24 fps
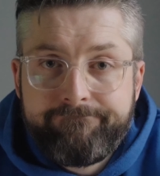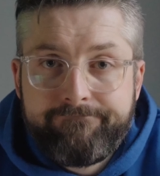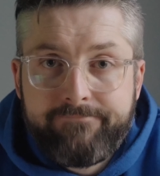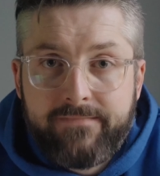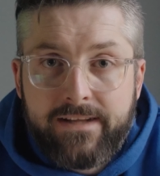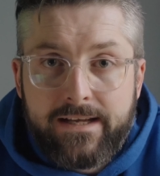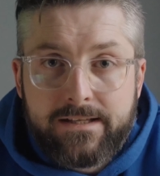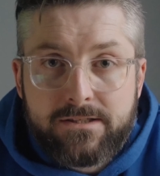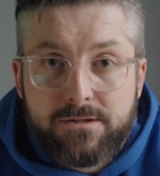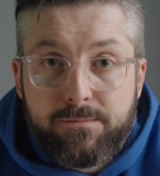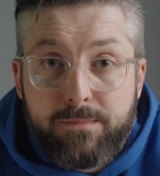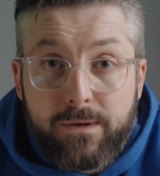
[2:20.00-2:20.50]

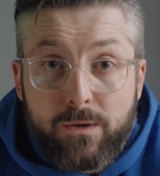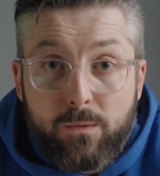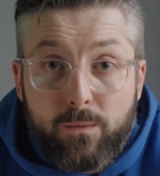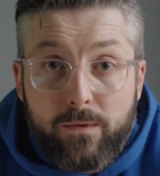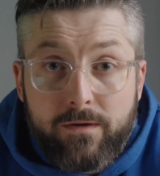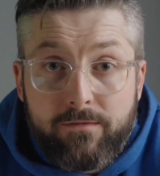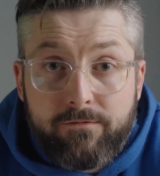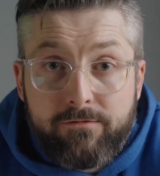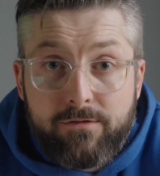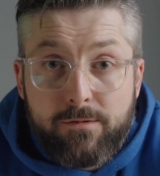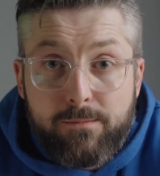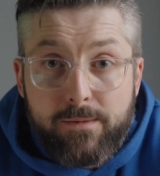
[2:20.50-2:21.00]
that's a big
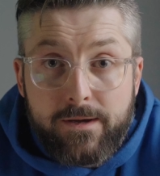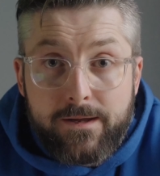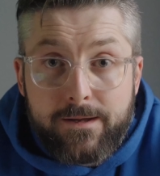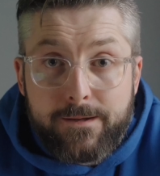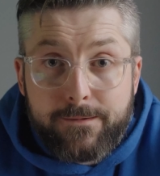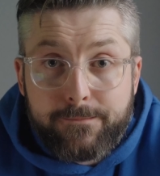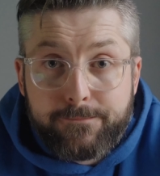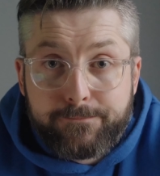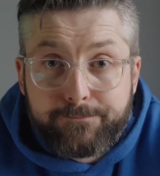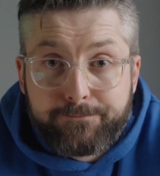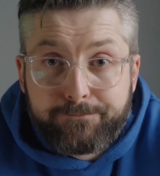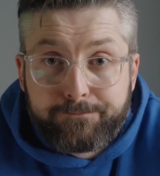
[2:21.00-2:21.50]
win for me.
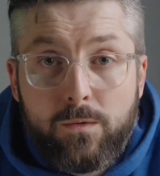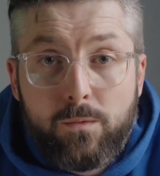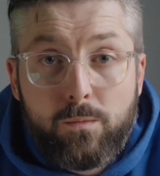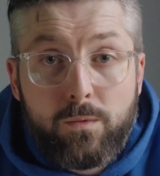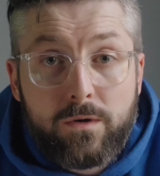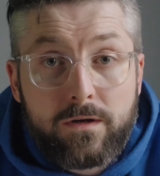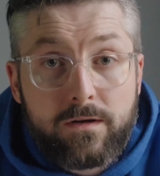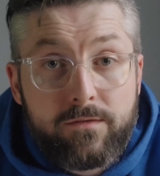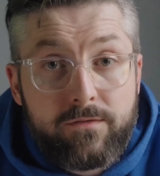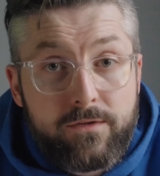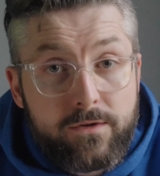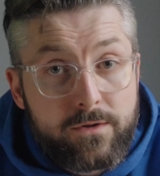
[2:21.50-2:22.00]

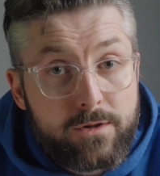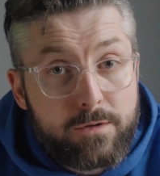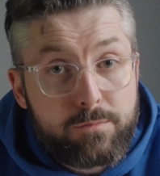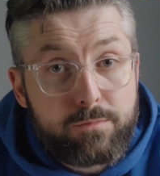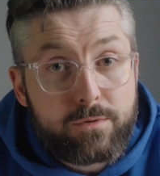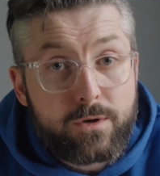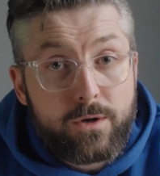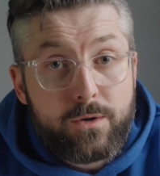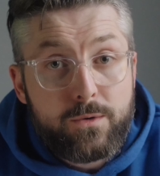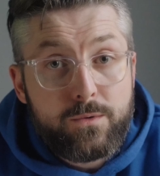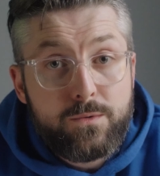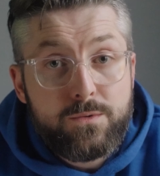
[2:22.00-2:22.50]
One of the other
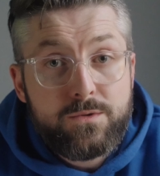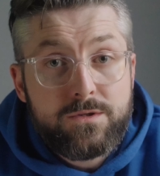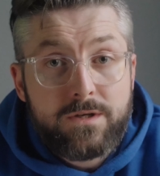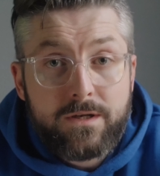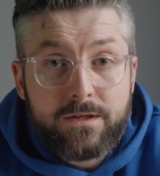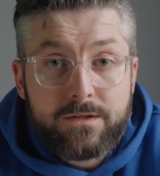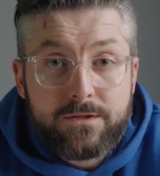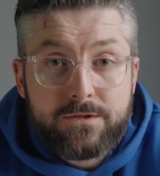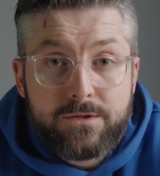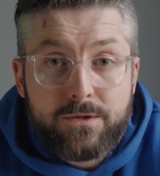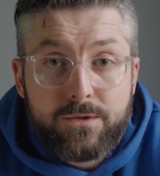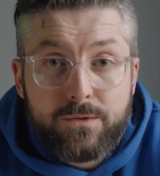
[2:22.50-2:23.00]
pros
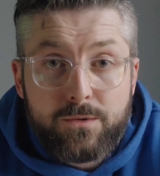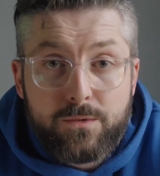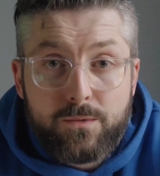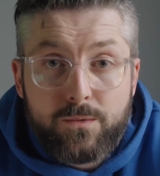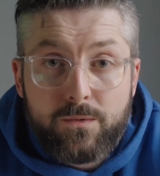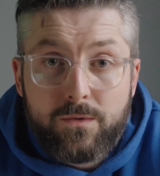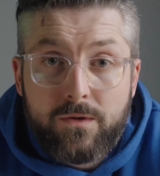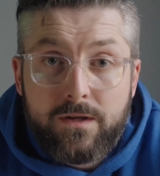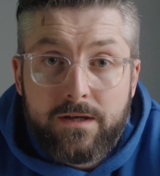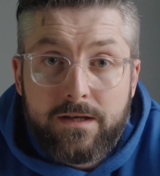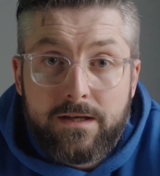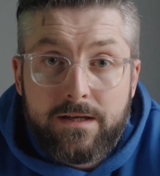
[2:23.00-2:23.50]
to
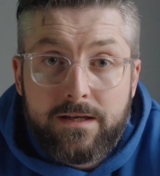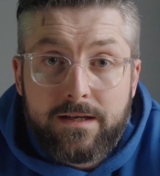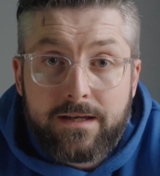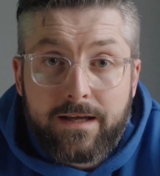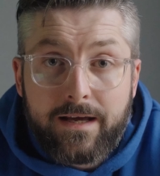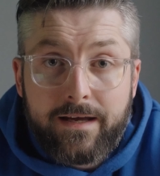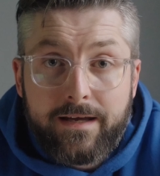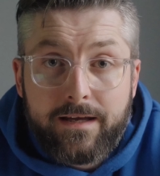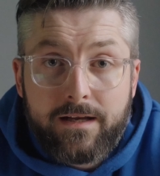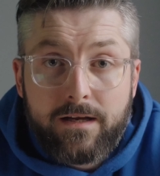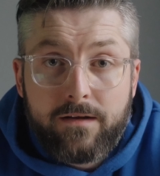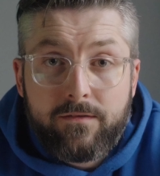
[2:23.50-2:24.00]
the
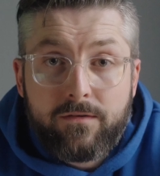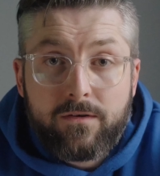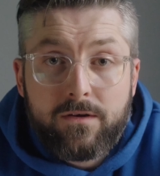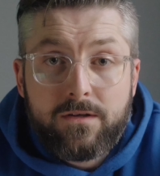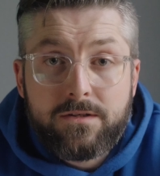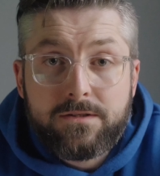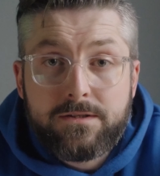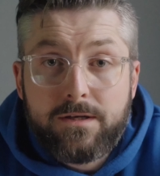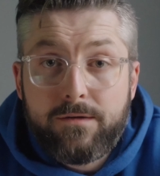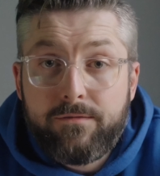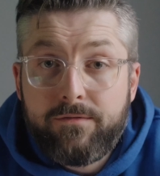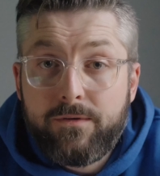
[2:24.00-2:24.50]
K&F
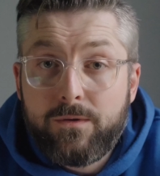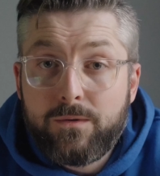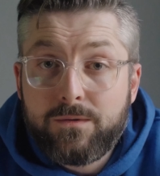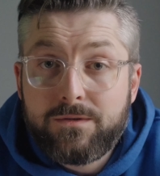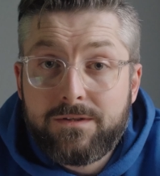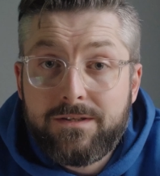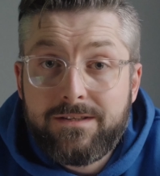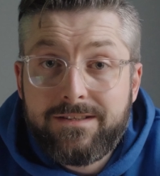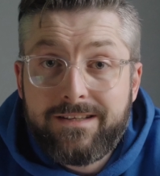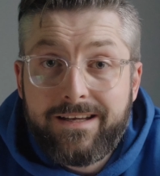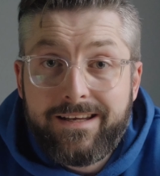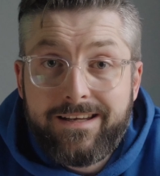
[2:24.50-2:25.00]
Concept
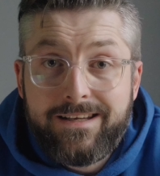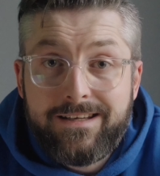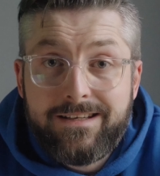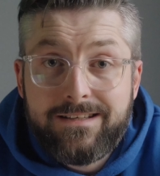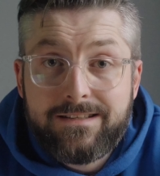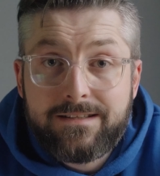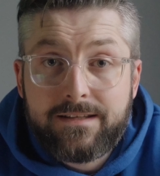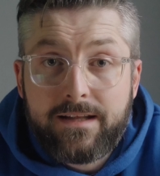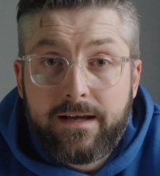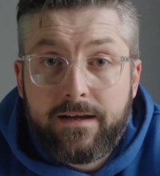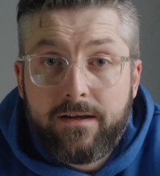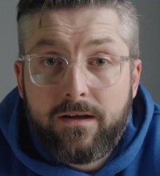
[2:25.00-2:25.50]
filters
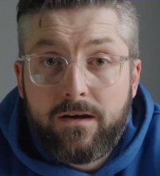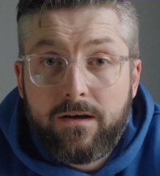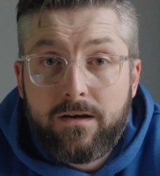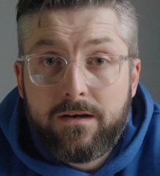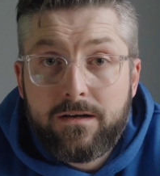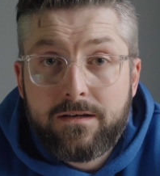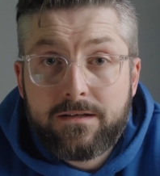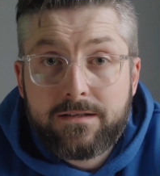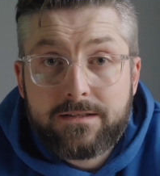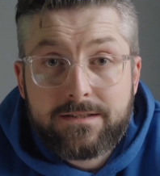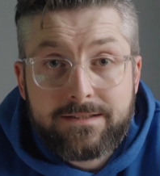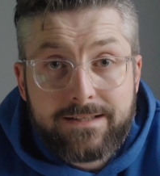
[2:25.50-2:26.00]
is they
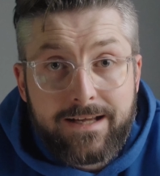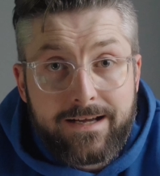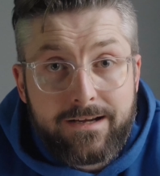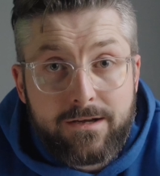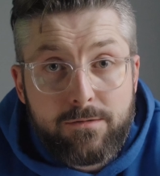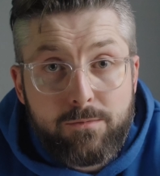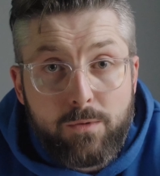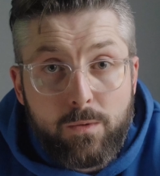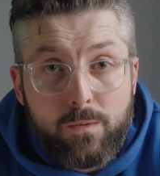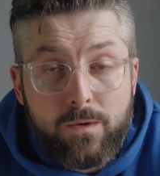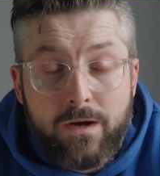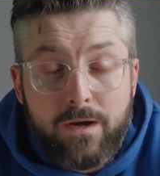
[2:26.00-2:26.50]
are stackable.